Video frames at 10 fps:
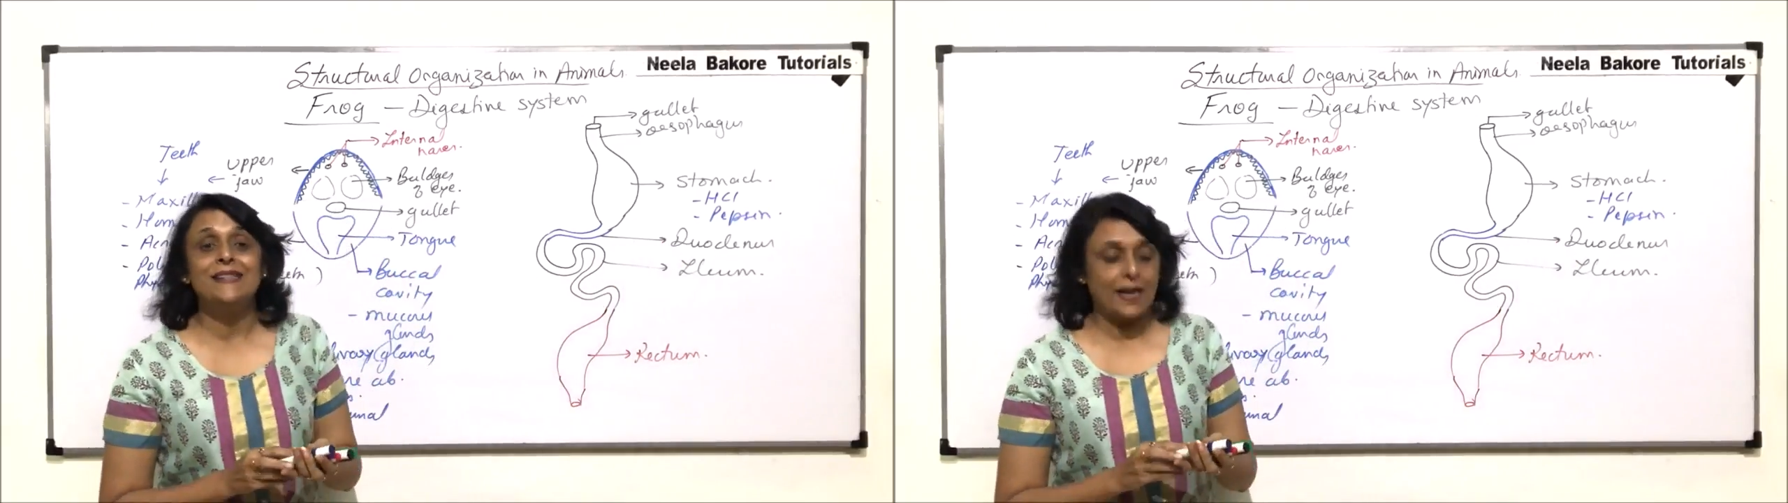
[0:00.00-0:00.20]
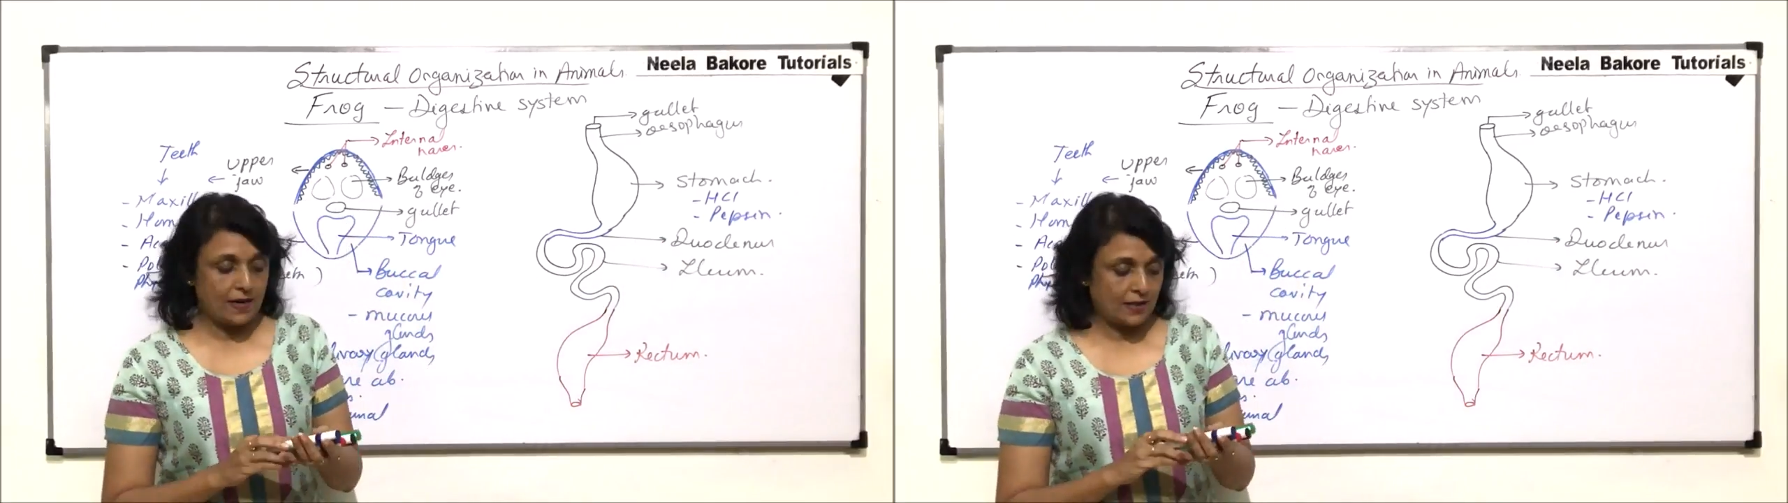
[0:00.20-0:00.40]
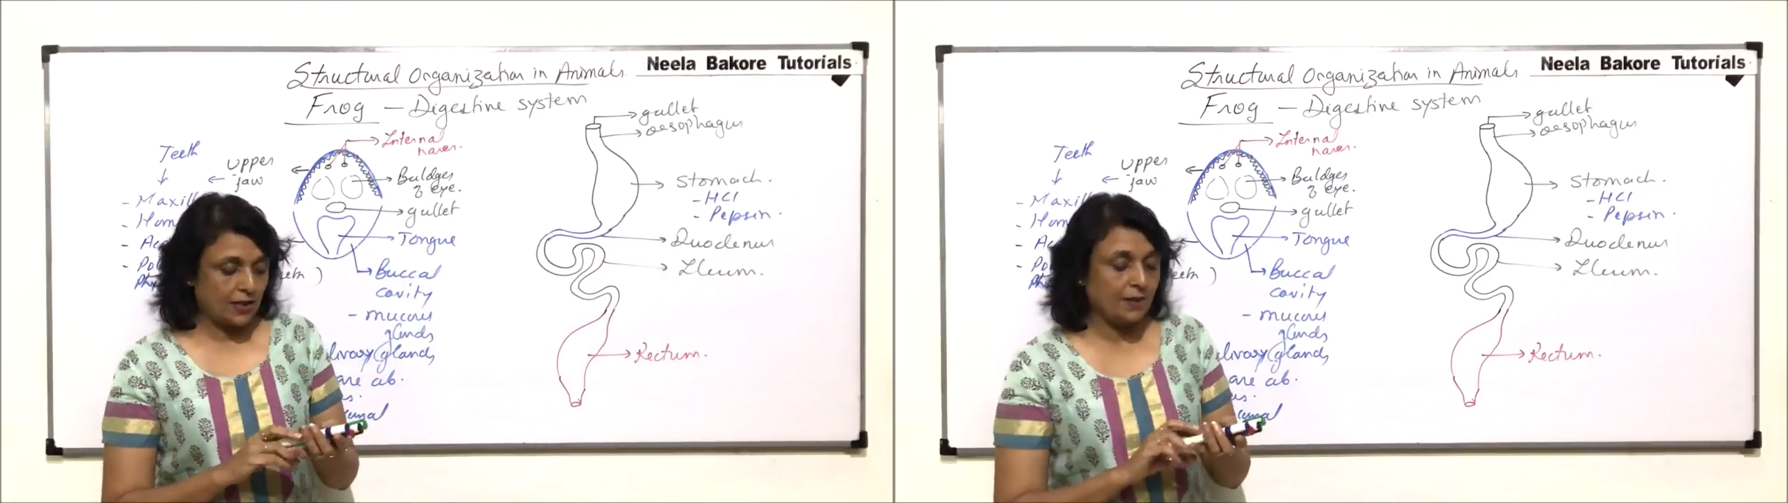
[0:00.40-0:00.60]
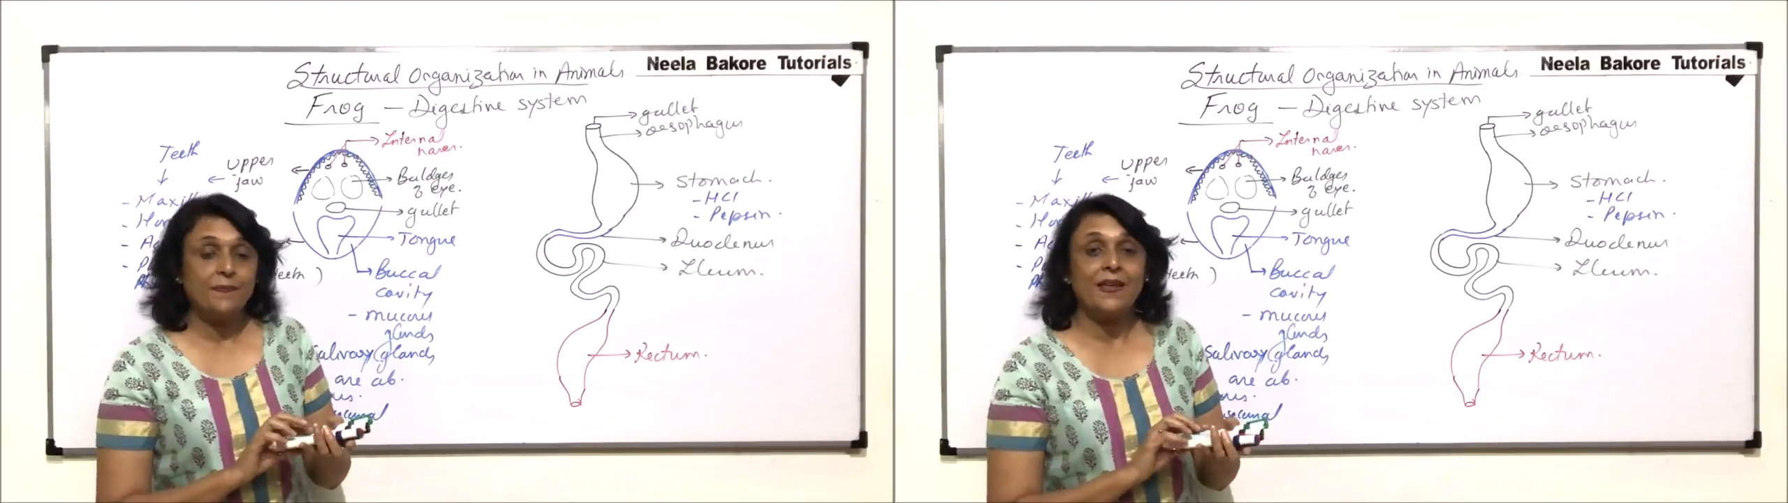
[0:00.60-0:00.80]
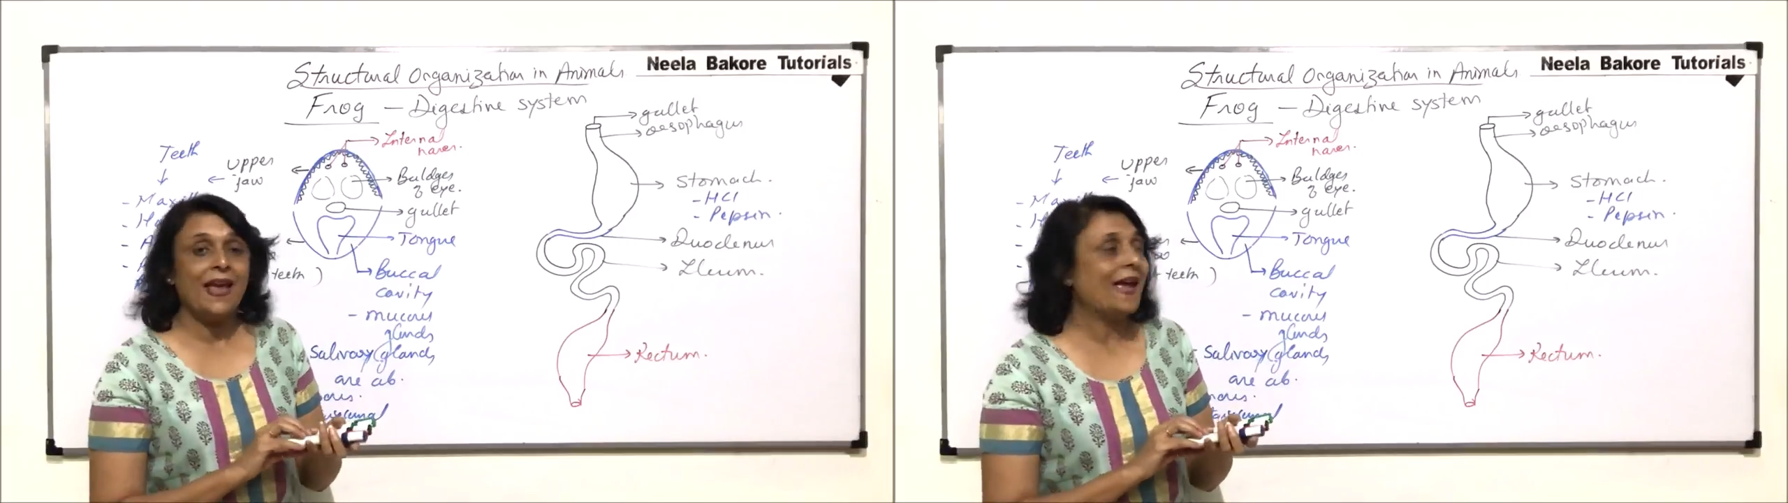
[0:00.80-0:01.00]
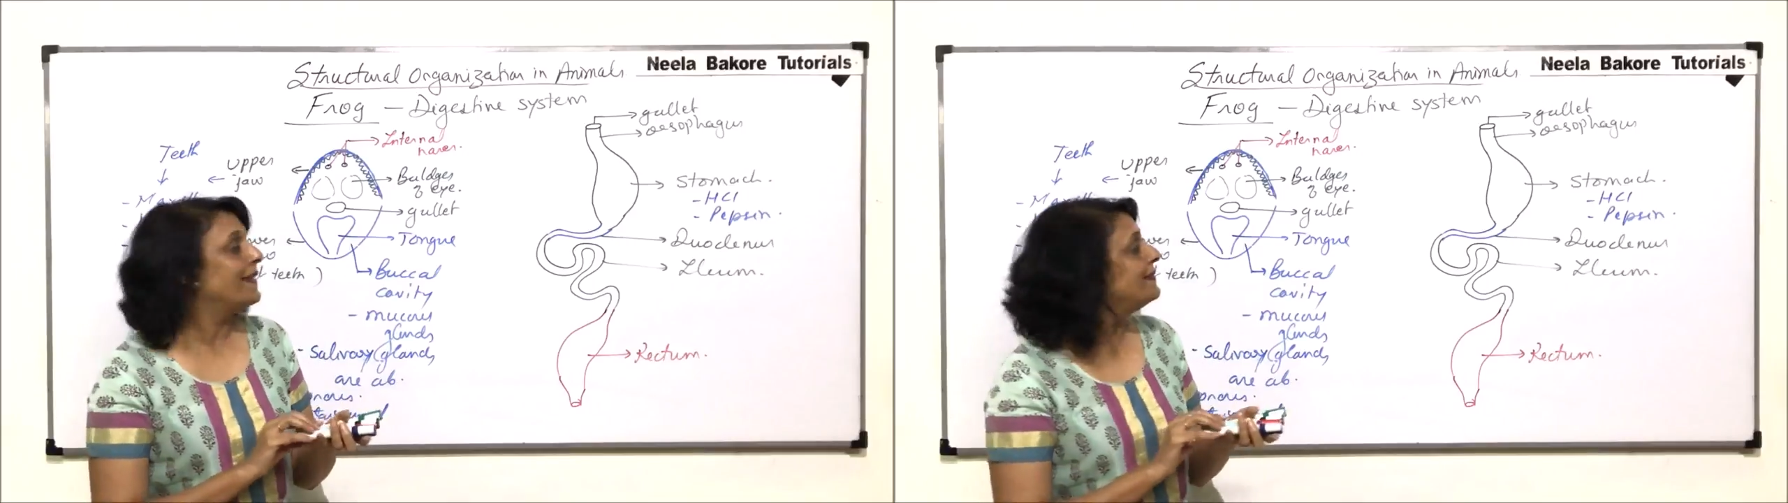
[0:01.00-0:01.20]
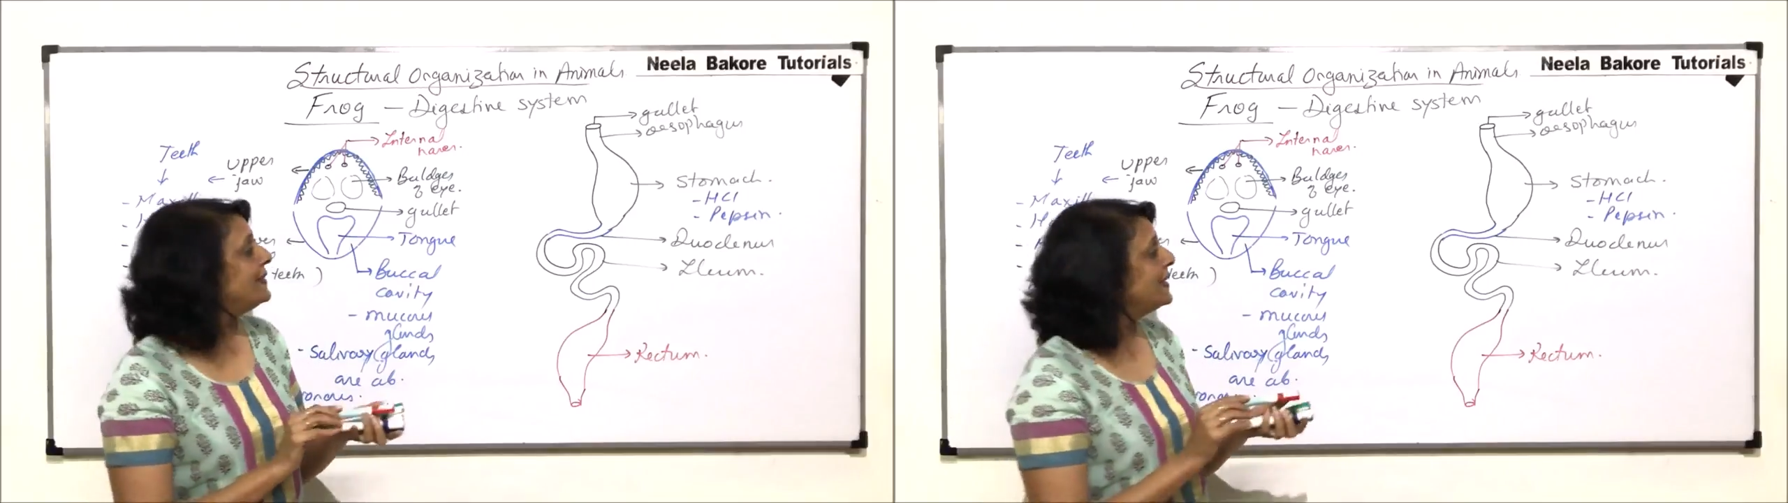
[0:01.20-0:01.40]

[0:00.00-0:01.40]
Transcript: duct, and